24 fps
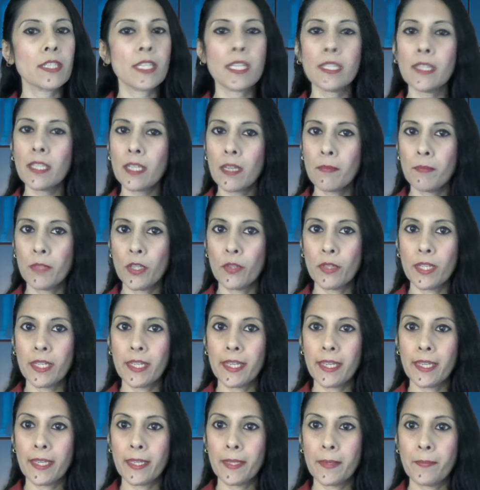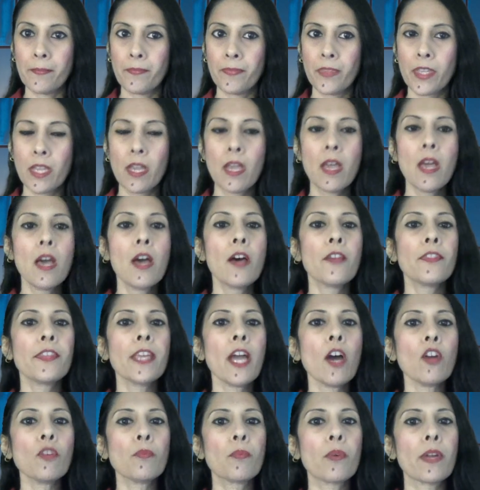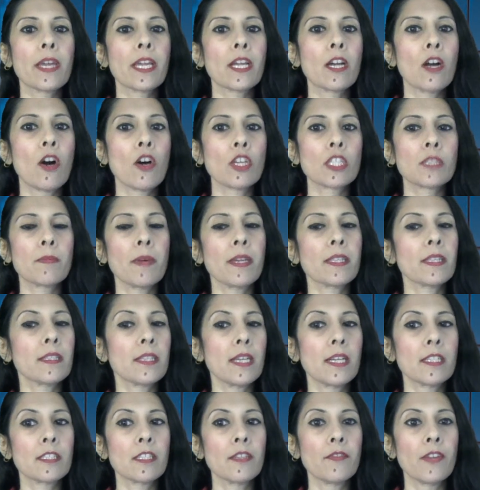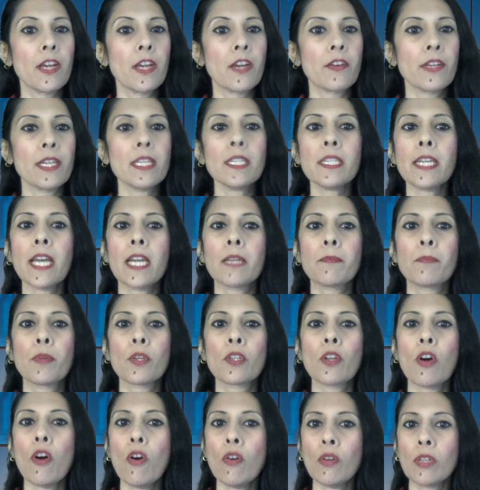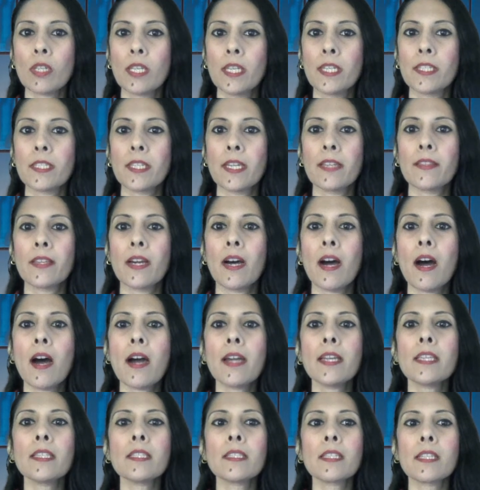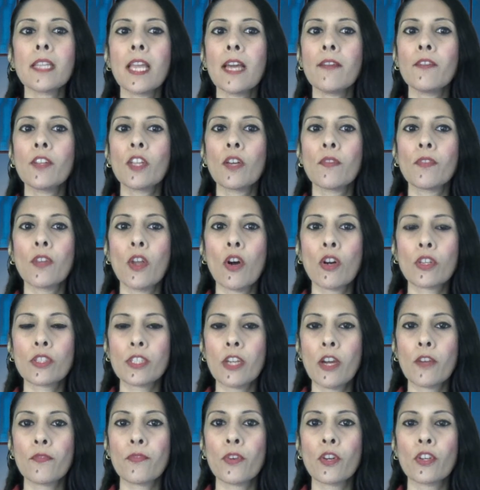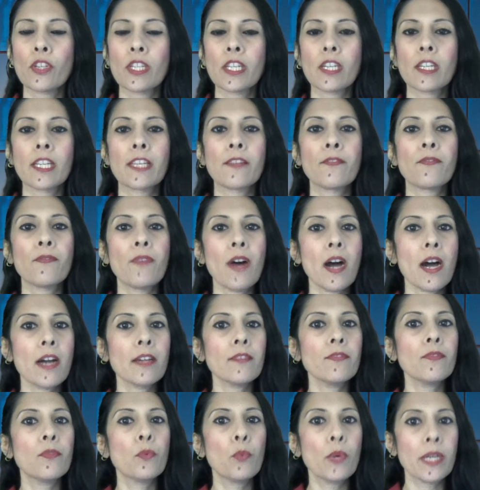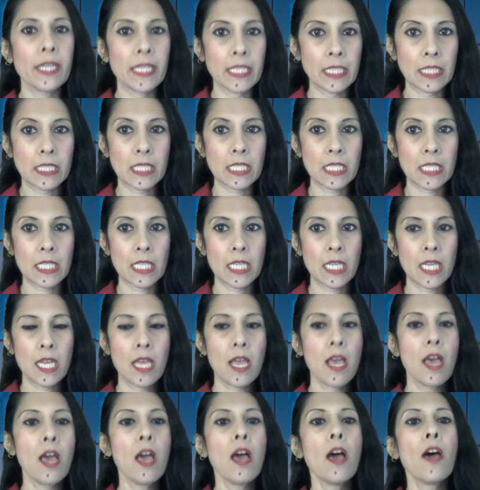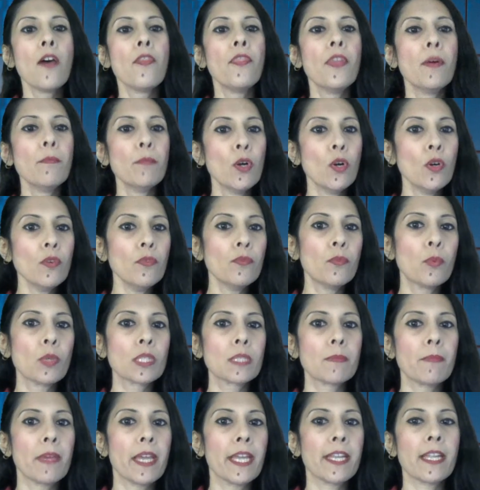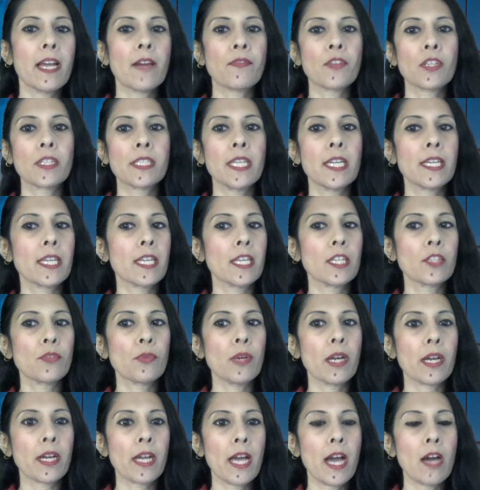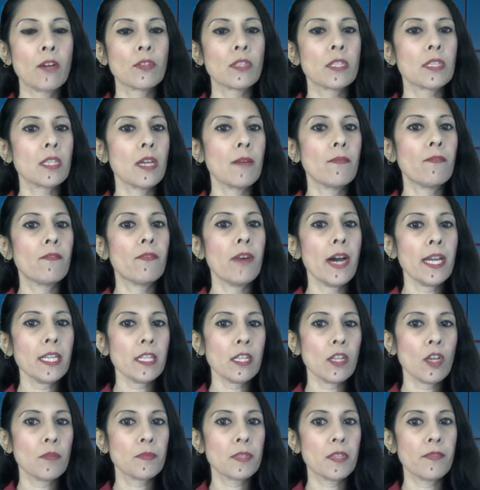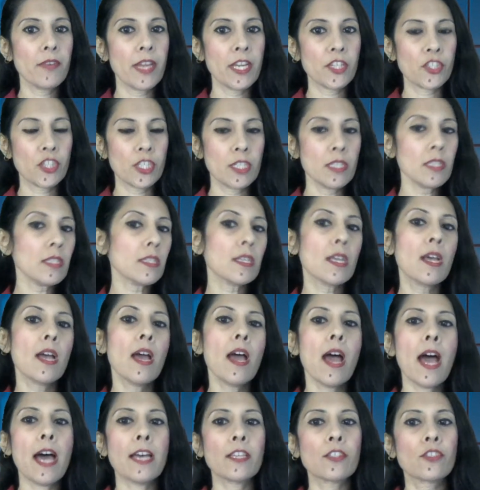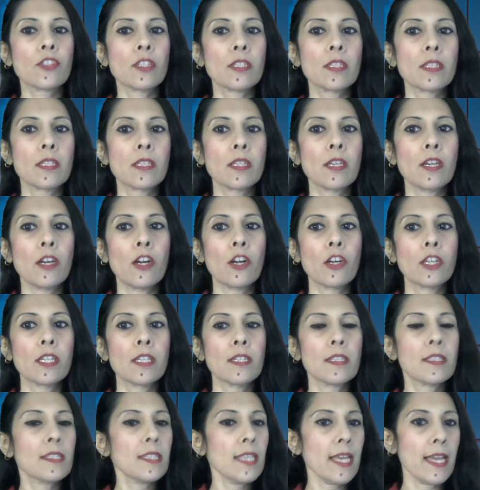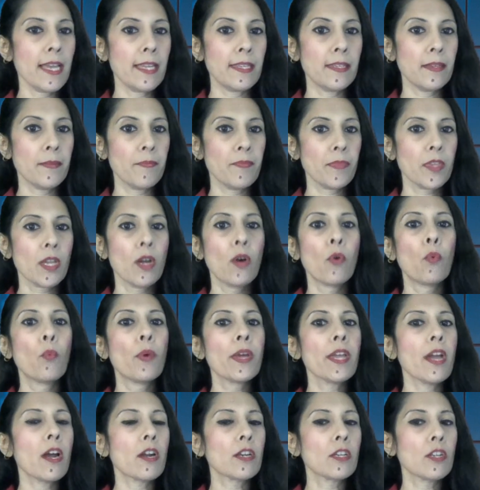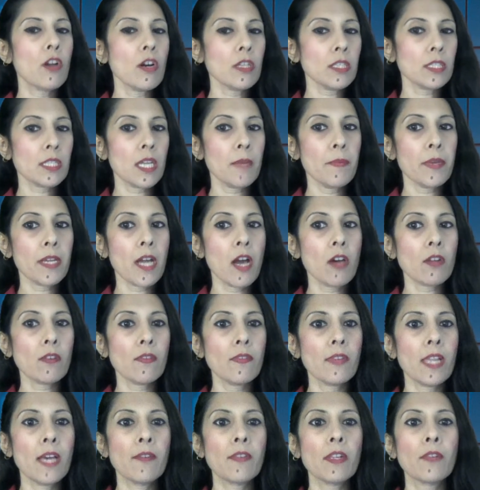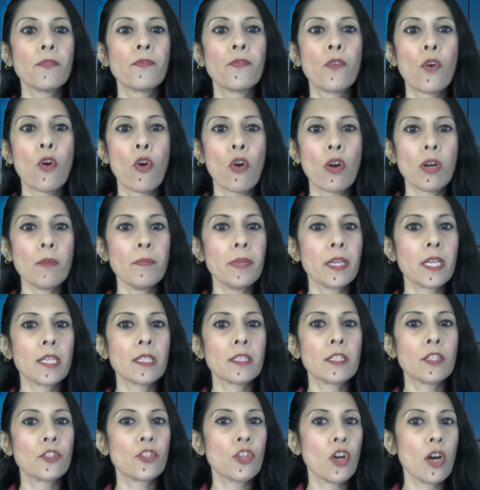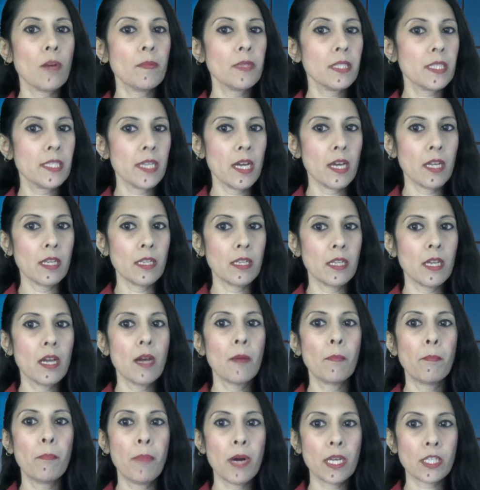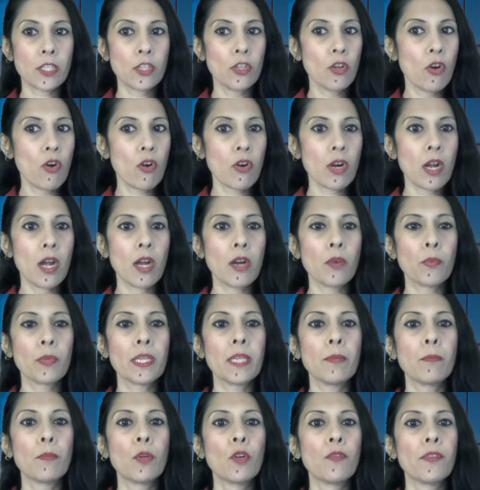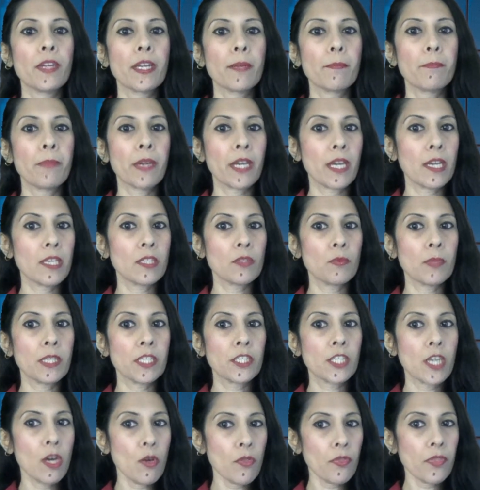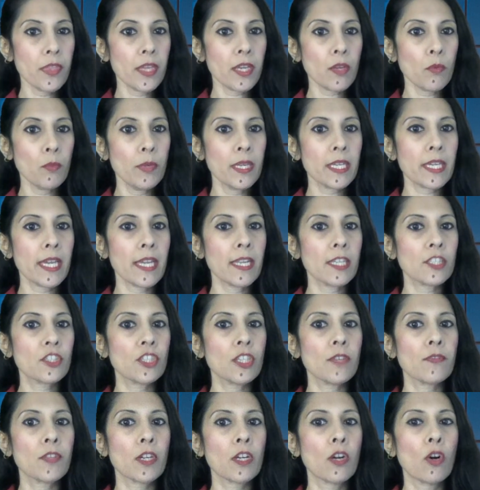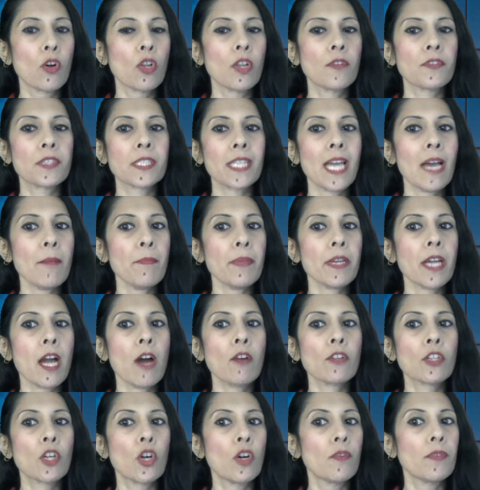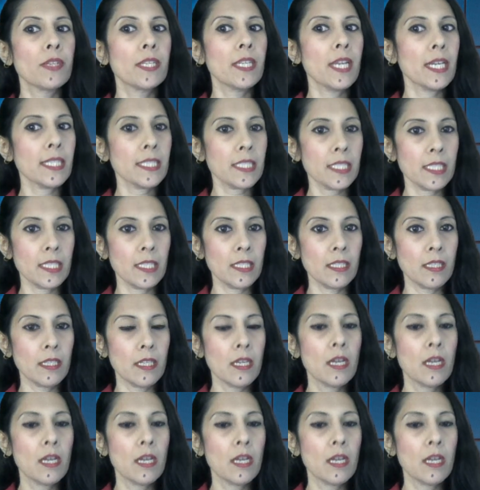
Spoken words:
in the community. The outbreak caused by the Delta variant had put Auckland in the highest level of lockdown for nearly 5 weeks. The move was made after taking into account some vital observations, as Jacinda Ardern said, "We are not stepping out of level 4 because the job is done. But nor are we moving because we don't think we can achieve the goal of stamping out COVID-19.